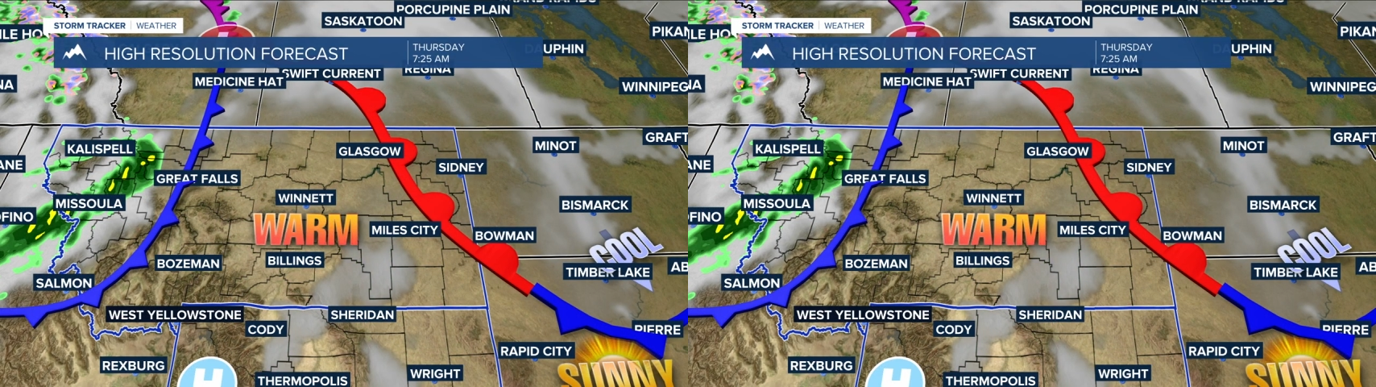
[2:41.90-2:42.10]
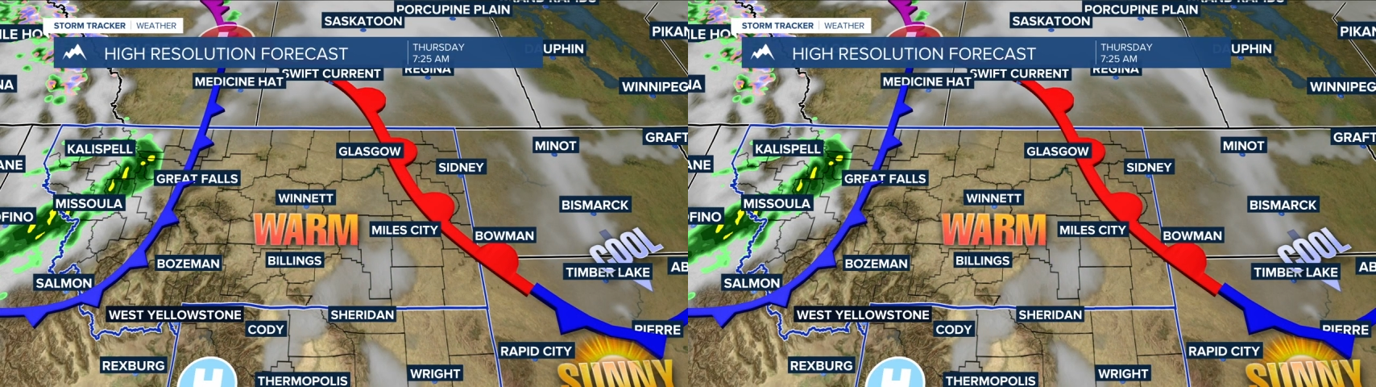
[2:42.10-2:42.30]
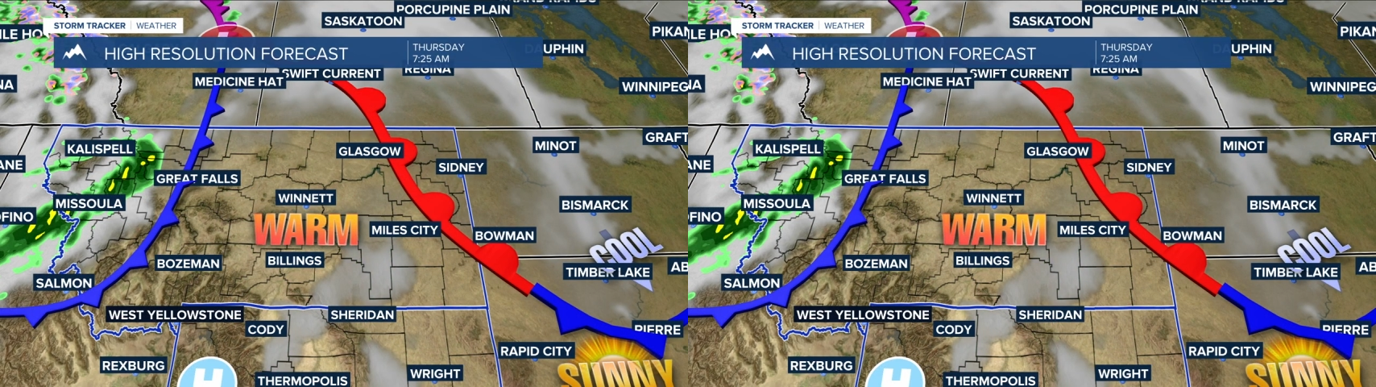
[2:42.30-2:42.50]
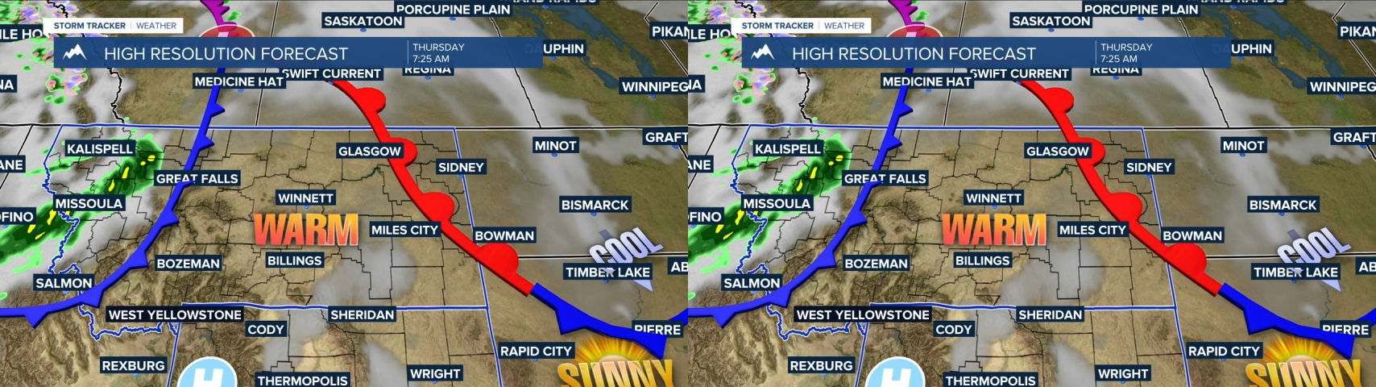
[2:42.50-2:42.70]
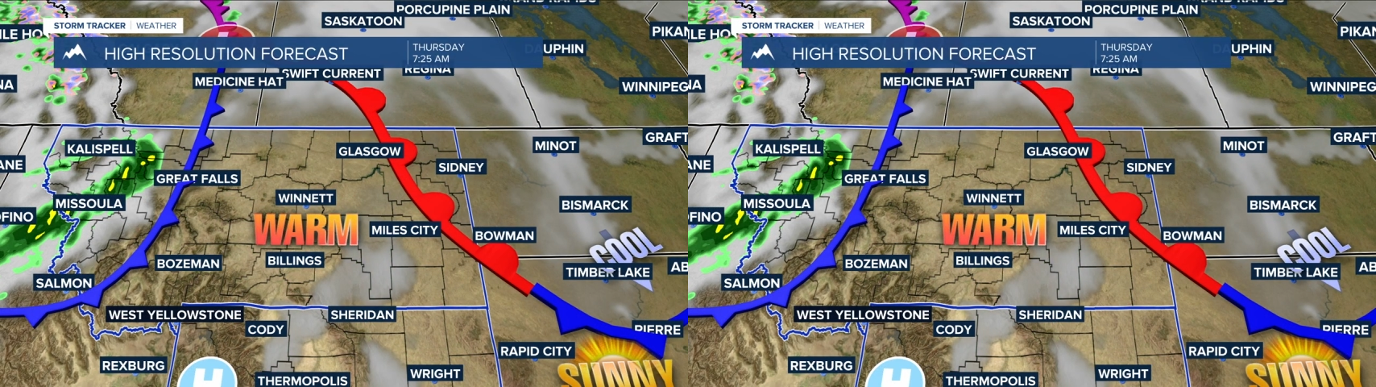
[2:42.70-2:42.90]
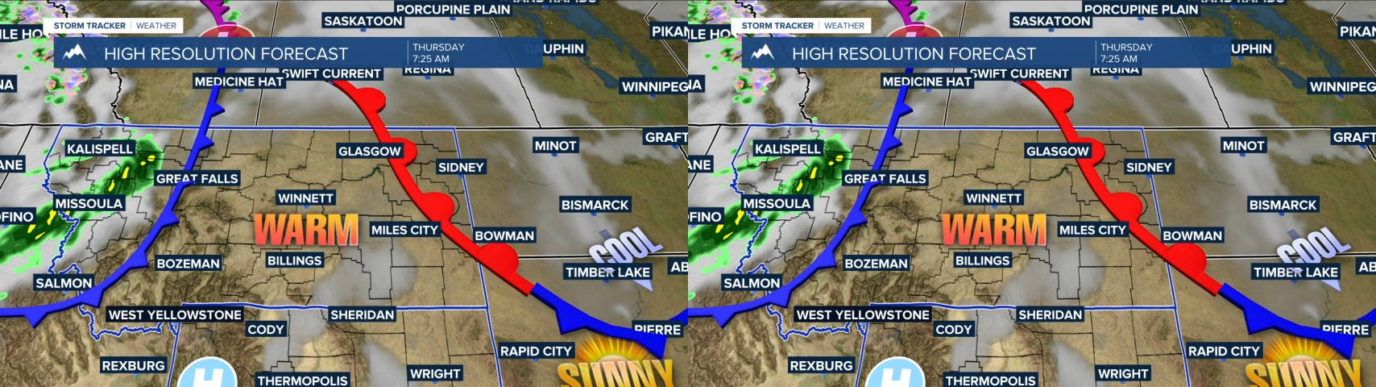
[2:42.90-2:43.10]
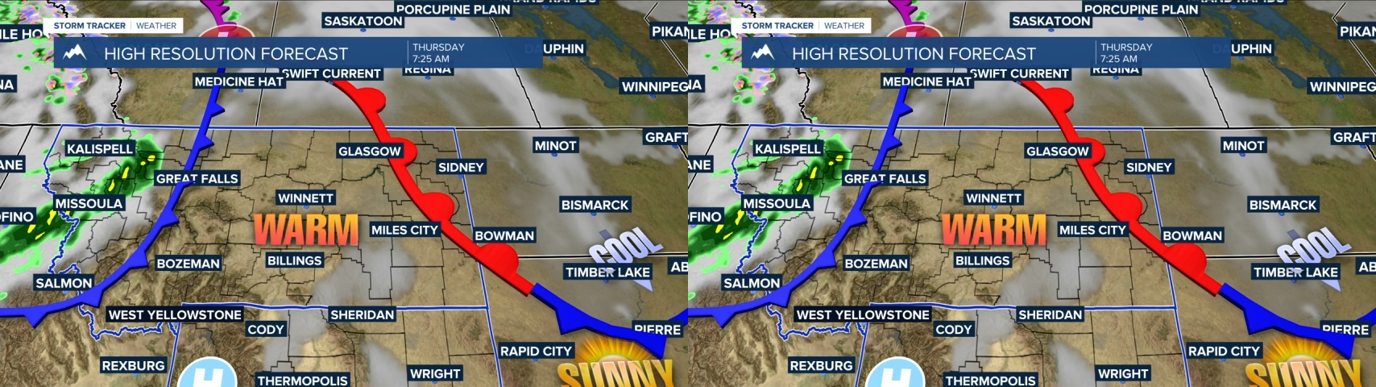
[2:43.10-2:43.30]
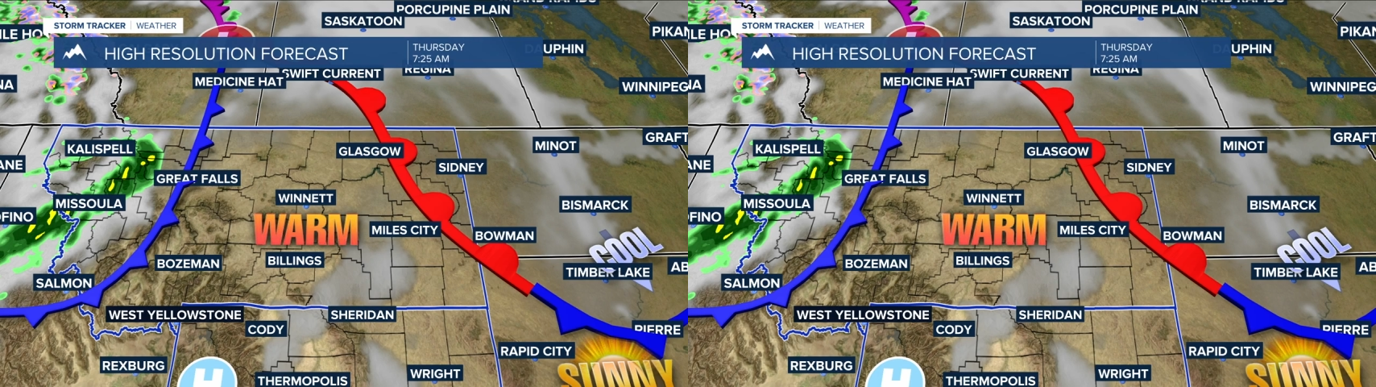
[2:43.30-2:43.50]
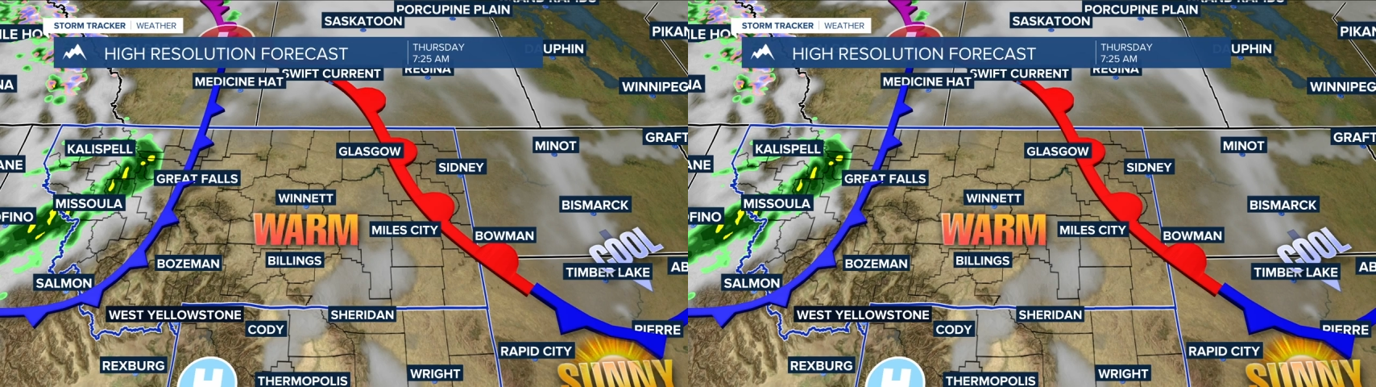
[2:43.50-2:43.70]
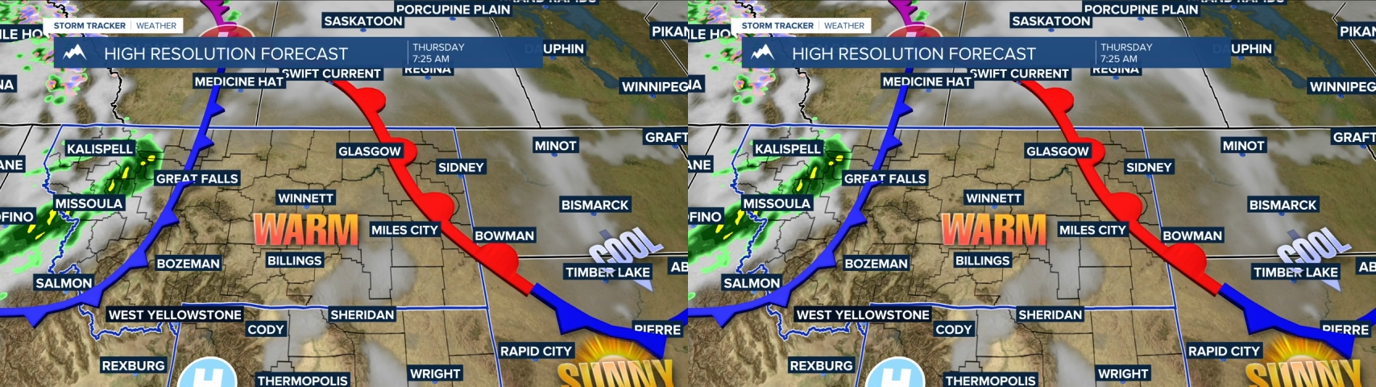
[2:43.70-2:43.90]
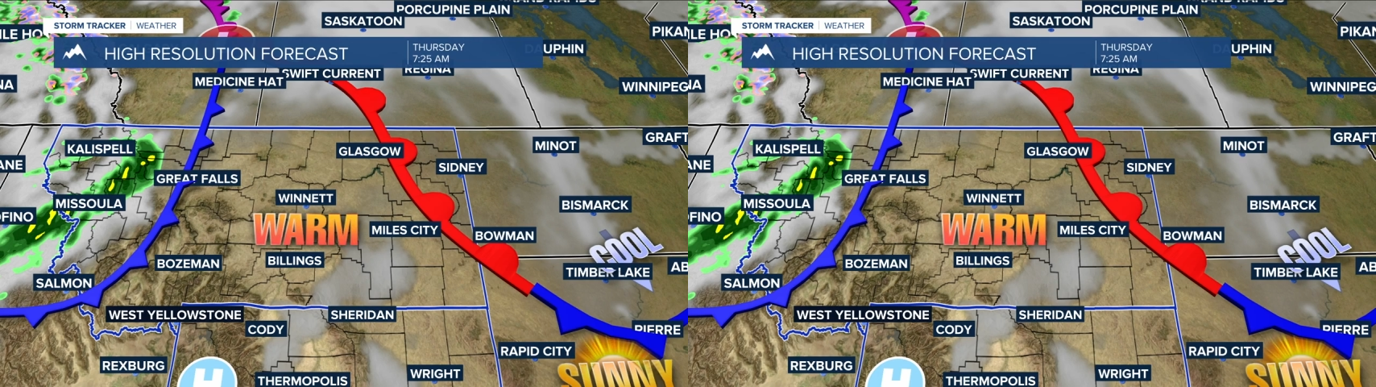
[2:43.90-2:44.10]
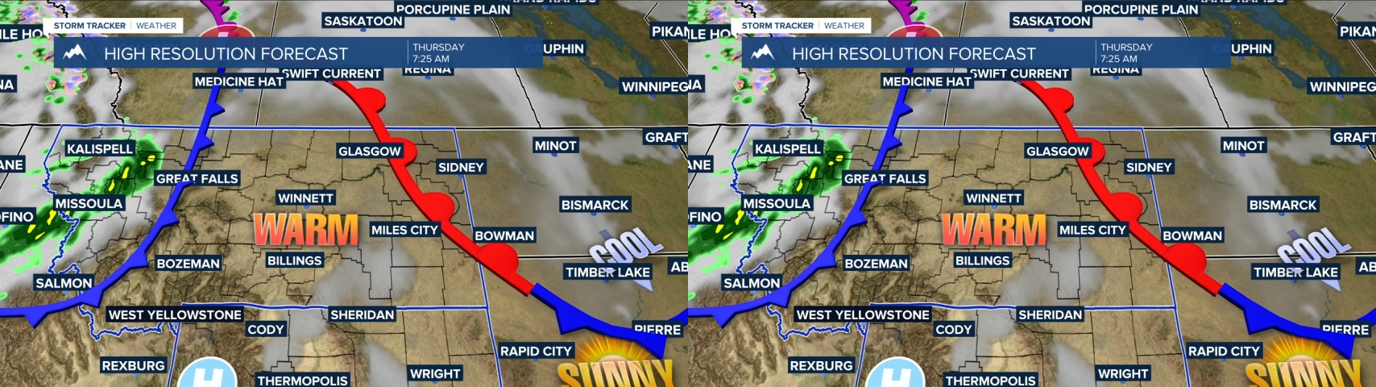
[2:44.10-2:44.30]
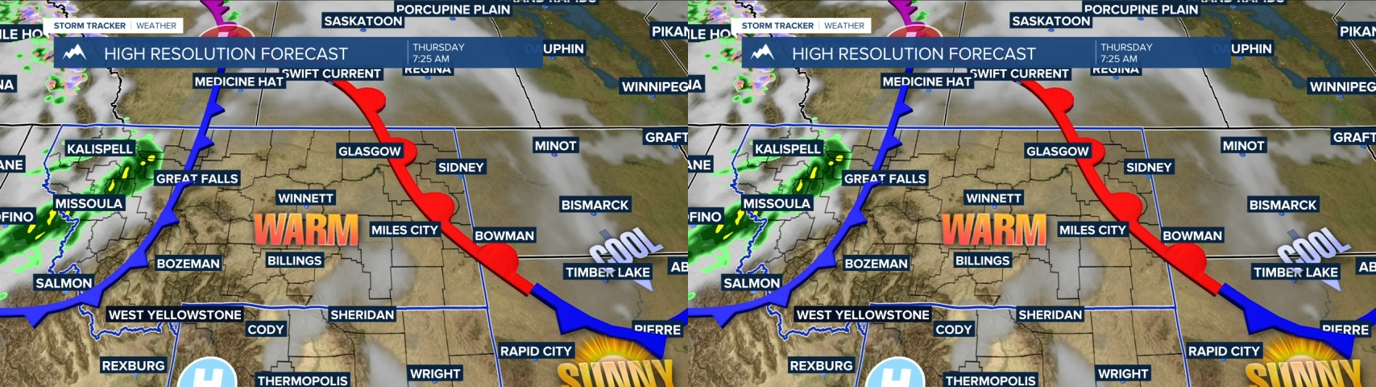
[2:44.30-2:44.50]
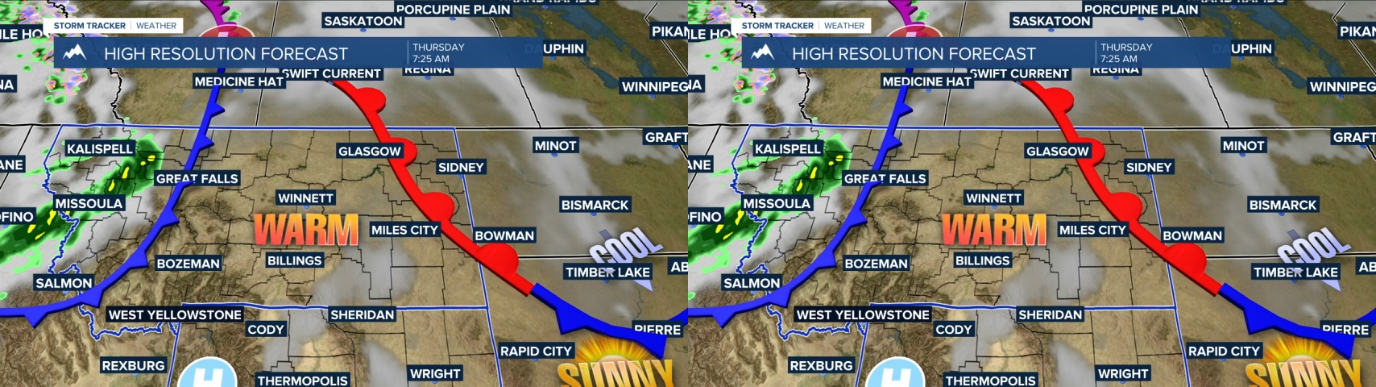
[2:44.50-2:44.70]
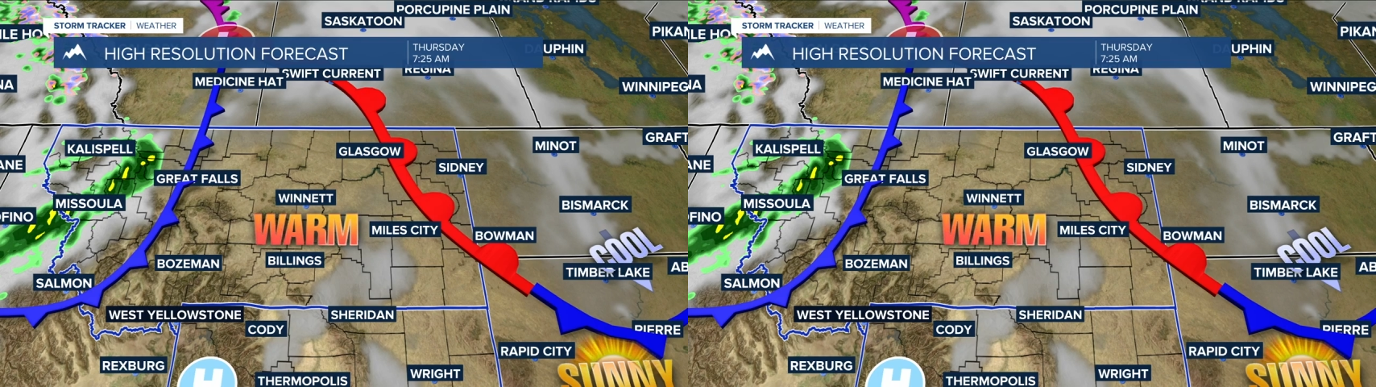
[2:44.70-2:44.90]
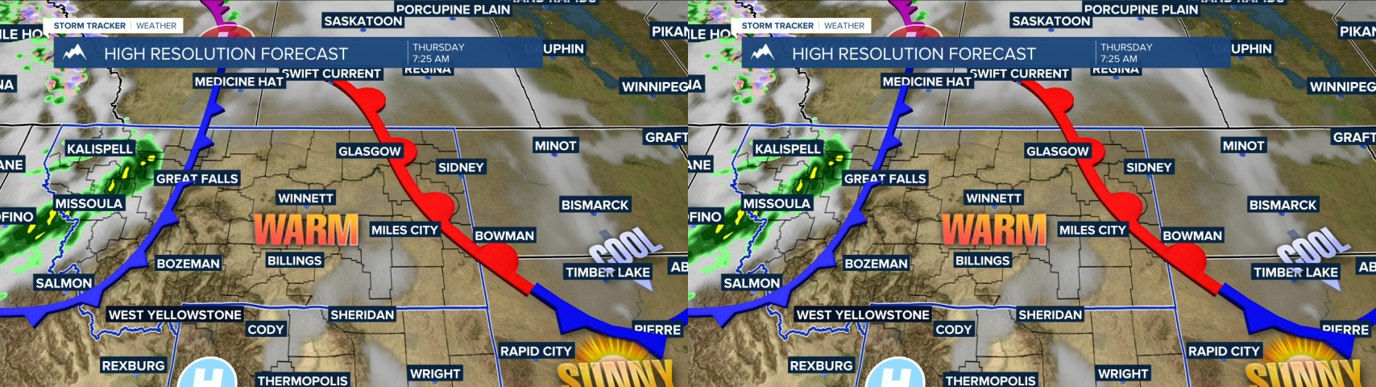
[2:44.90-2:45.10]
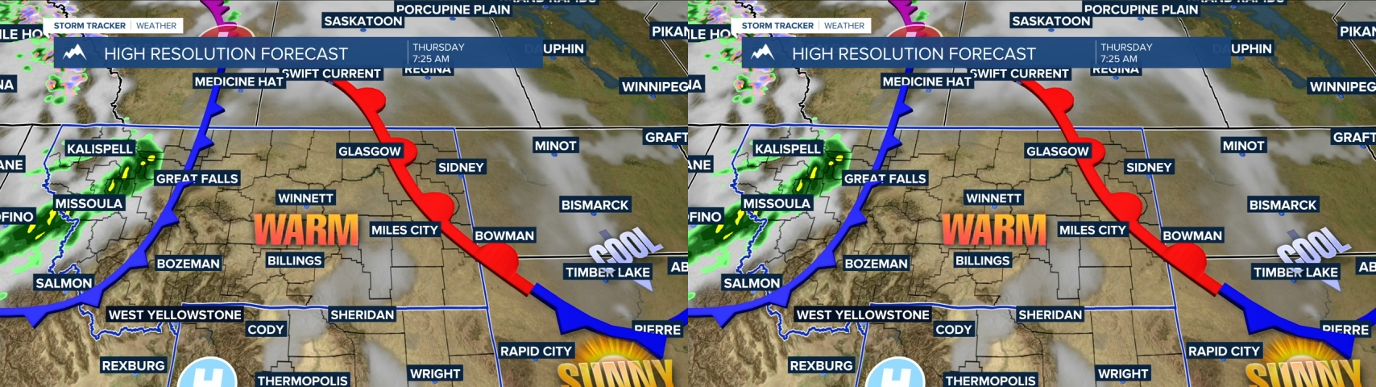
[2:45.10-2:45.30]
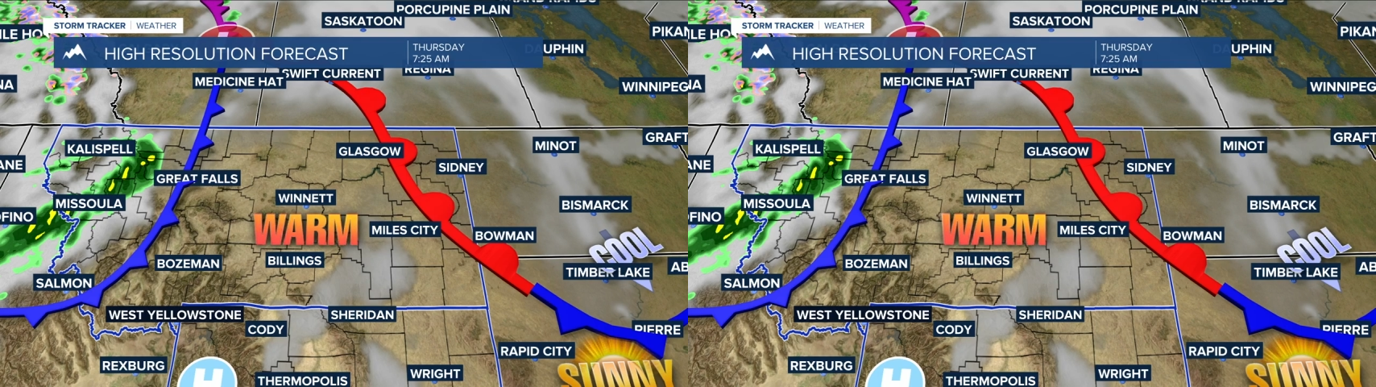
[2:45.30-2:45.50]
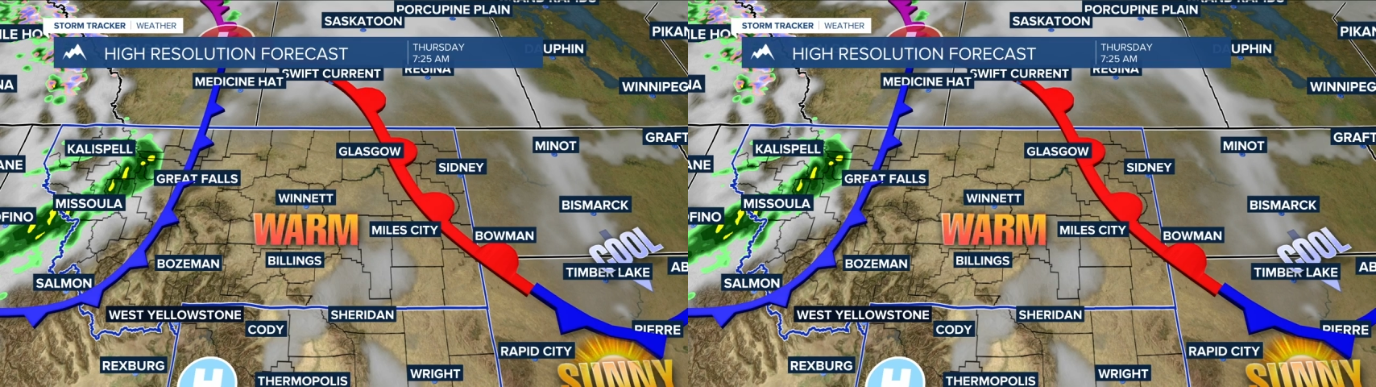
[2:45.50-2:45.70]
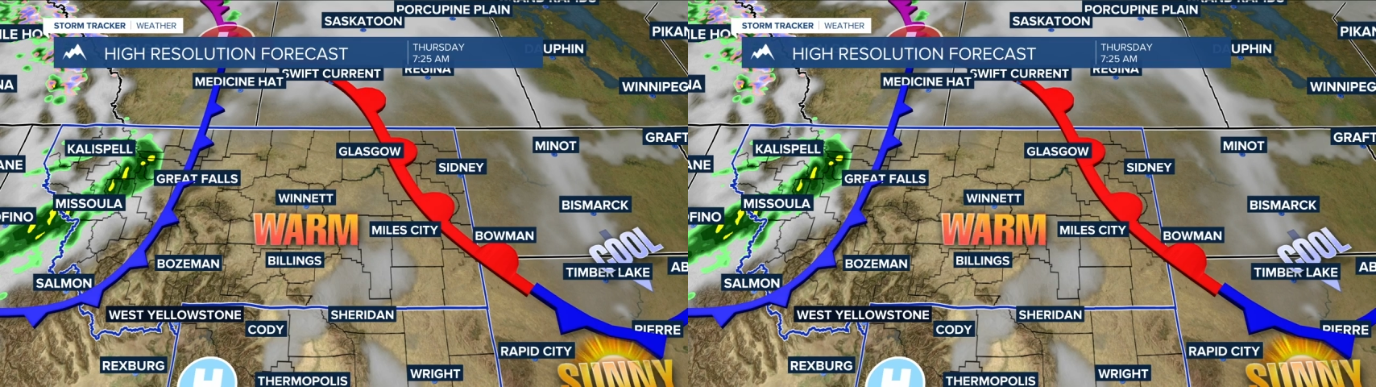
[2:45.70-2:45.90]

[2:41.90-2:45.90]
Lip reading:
Nobody's mouth can be seen.